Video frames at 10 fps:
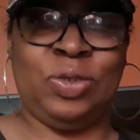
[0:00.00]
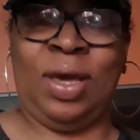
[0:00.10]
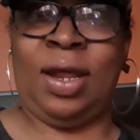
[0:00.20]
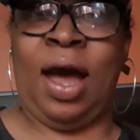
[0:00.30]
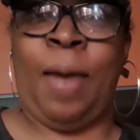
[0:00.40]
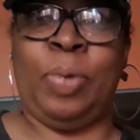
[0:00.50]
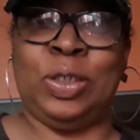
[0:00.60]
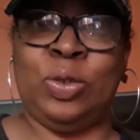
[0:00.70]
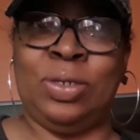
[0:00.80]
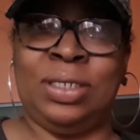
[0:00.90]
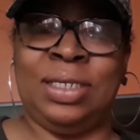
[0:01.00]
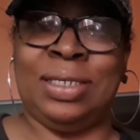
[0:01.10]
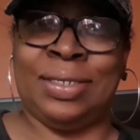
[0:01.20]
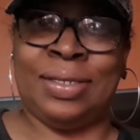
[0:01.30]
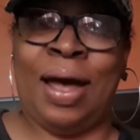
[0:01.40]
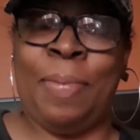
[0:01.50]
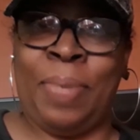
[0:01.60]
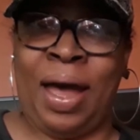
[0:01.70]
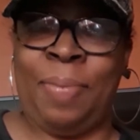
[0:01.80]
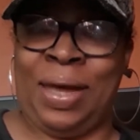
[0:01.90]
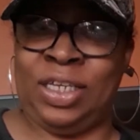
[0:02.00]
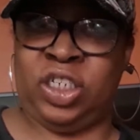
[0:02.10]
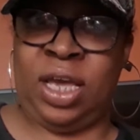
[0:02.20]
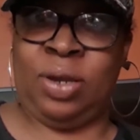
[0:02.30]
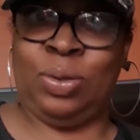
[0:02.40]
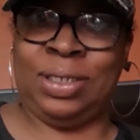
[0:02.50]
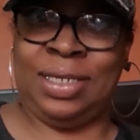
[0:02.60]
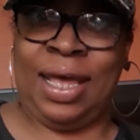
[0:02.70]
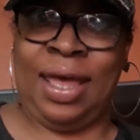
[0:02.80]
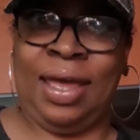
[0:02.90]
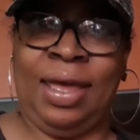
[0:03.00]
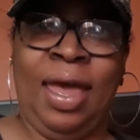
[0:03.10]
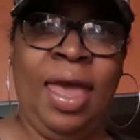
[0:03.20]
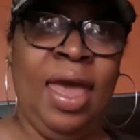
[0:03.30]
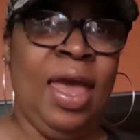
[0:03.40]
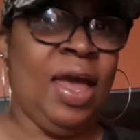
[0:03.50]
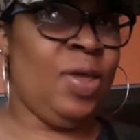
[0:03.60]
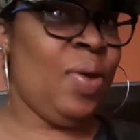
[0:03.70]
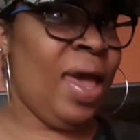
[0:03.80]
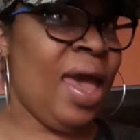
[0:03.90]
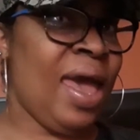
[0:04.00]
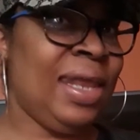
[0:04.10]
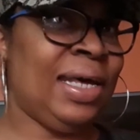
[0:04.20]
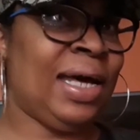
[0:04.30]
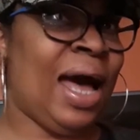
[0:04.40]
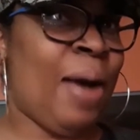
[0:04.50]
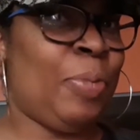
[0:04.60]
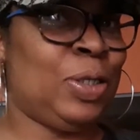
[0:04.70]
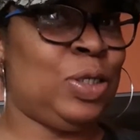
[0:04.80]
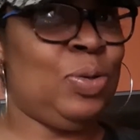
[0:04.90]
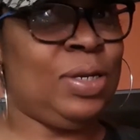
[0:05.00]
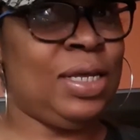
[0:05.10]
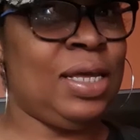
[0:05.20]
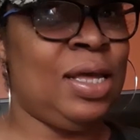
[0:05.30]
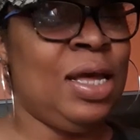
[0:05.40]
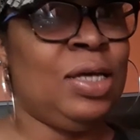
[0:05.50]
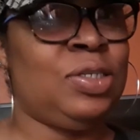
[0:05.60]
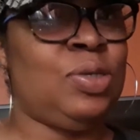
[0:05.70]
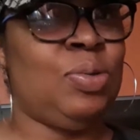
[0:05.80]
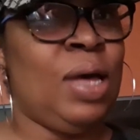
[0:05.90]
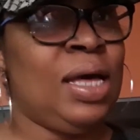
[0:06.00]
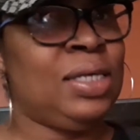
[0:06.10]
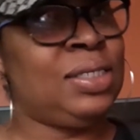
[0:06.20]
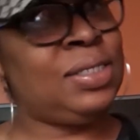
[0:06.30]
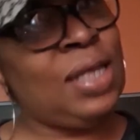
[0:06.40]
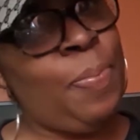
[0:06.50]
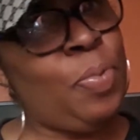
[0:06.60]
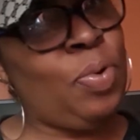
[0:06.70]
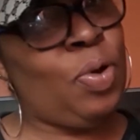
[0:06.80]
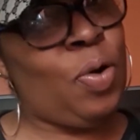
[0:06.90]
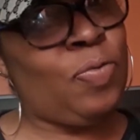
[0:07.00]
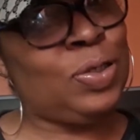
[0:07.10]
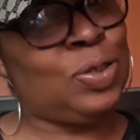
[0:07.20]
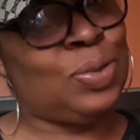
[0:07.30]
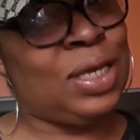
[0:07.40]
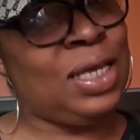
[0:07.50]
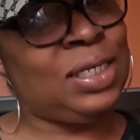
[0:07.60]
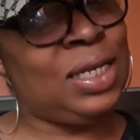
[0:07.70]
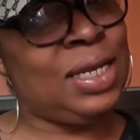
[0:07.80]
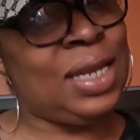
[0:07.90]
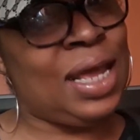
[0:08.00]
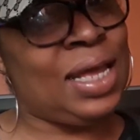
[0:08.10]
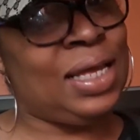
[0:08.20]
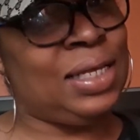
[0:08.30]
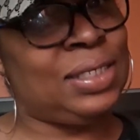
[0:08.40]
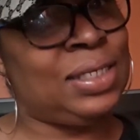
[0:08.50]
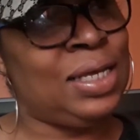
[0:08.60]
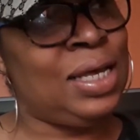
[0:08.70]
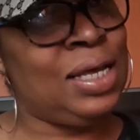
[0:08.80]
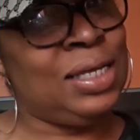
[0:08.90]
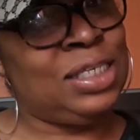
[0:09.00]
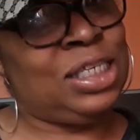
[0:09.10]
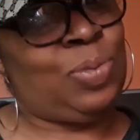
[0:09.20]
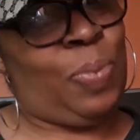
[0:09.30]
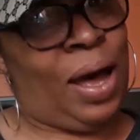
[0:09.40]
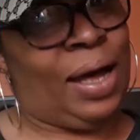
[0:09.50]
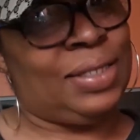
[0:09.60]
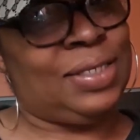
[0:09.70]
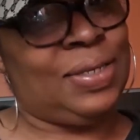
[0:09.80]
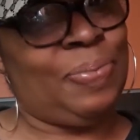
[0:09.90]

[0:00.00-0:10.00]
you had an opportunity to stop by my channel today. You had an opportunity to step on over to Keisha Lene's spot.